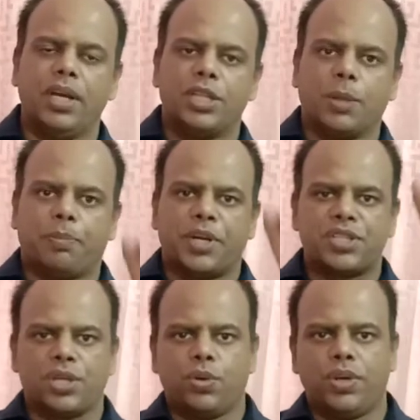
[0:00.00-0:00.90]
The
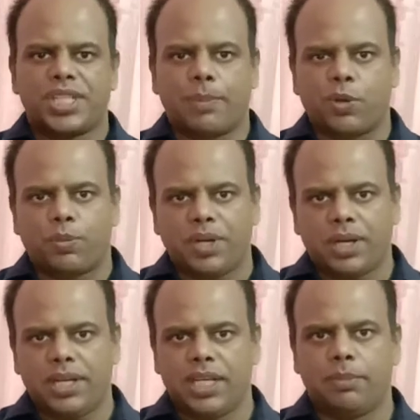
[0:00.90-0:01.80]
person who is
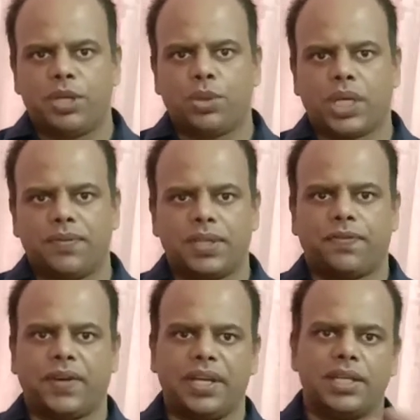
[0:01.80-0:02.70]
appropriately able to give the
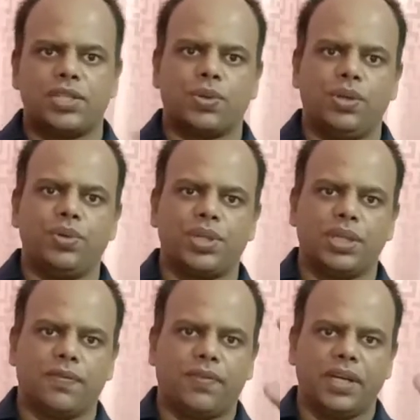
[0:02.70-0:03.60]
final solution,
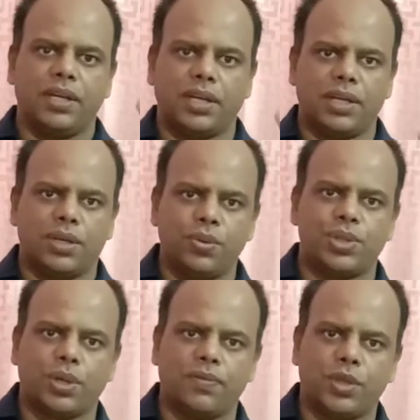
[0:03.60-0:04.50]
the final
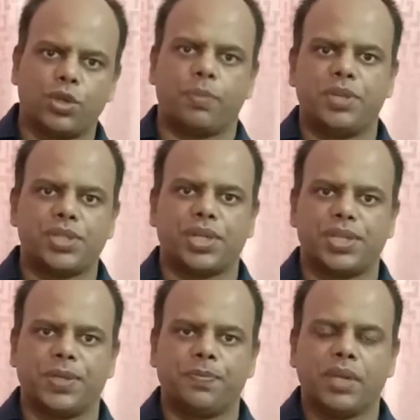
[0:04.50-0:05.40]
conclusion of the group
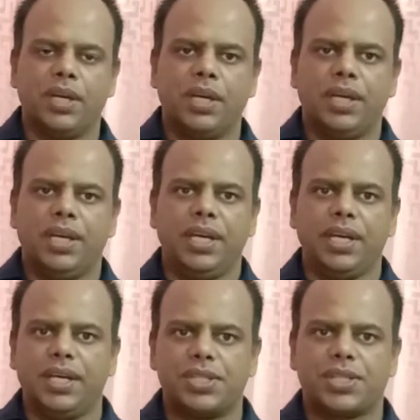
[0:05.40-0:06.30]
discussion,
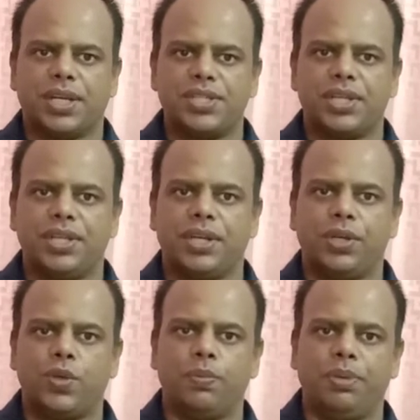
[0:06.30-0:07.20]
he is
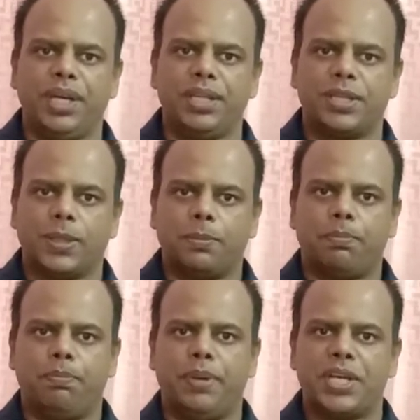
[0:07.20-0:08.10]
considered to be the
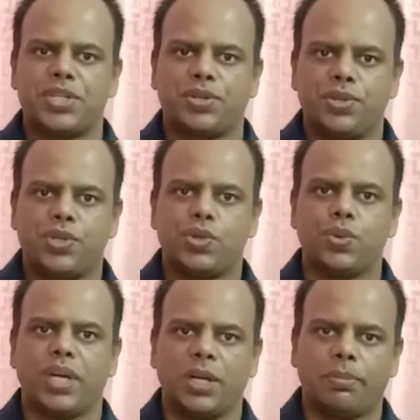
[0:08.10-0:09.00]
best
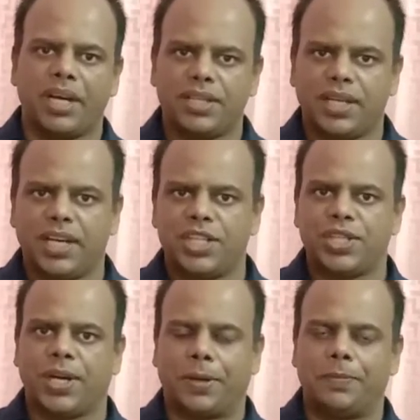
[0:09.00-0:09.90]
student by the
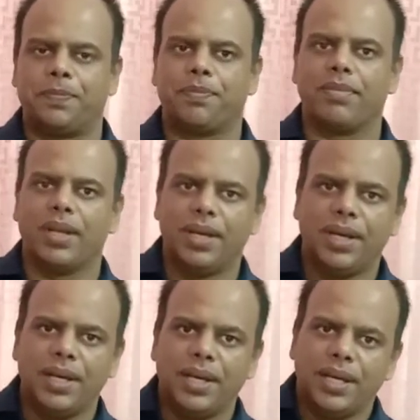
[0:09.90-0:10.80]
HR.
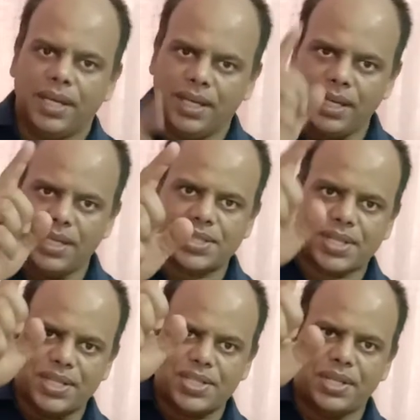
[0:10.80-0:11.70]
He is
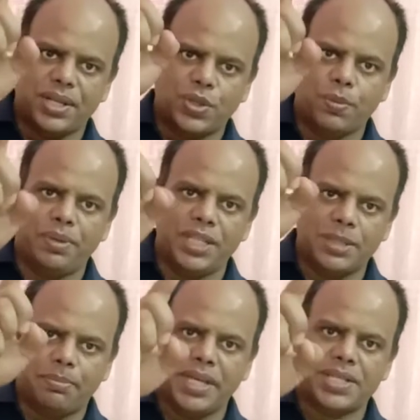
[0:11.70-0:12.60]
considered to be
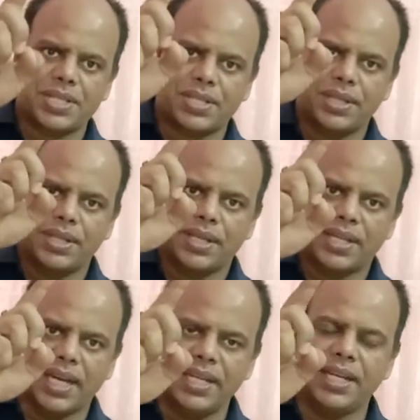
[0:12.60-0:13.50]
the best
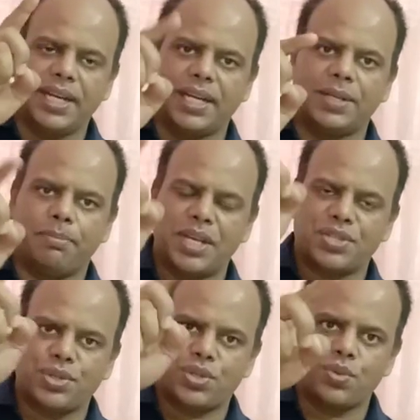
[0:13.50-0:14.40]
candidate,
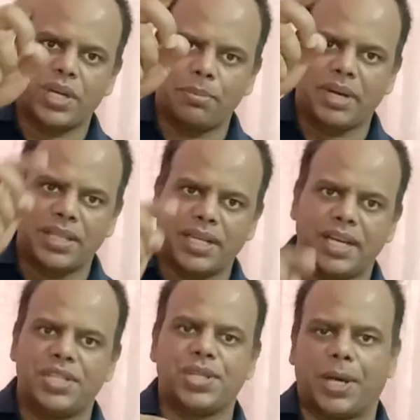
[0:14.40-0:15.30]
best student by the
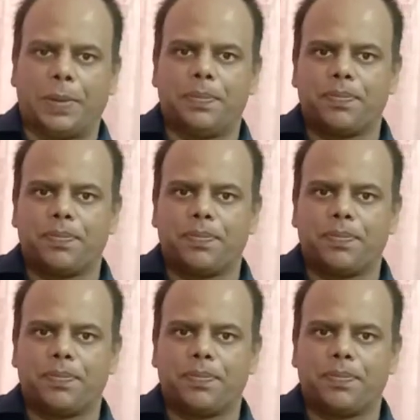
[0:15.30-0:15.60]
HR.